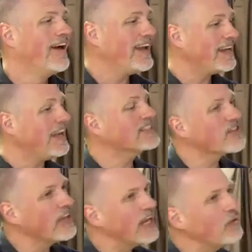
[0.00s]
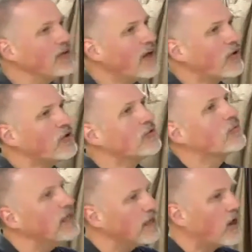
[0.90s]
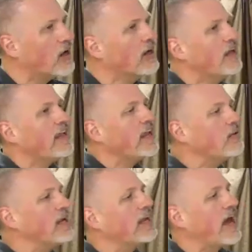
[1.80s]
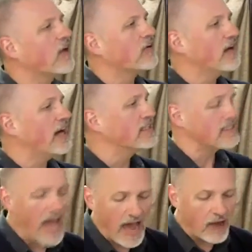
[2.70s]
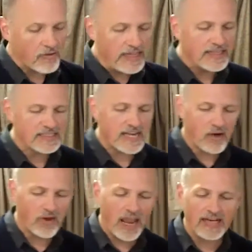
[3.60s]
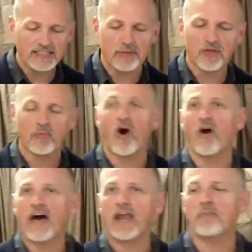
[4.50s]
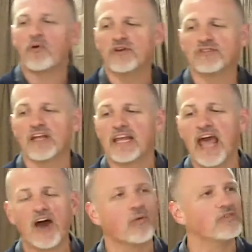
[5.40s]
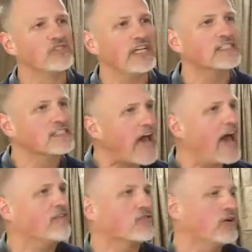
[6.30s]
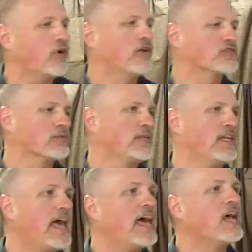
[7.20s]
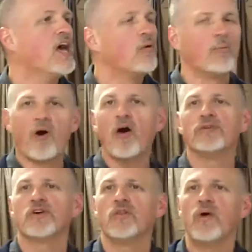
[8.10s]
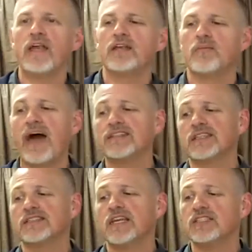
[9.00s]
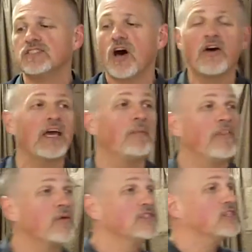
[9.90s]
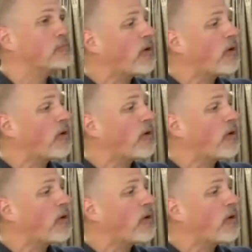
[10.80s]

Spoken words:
And He did it so that He would know who we are, that He would encounter us. Now, I read this and I realize something. Paul had a personal encounter with Jesus after He rose from the dead. When Paul was on the way to Damascus and he saw Him and there was this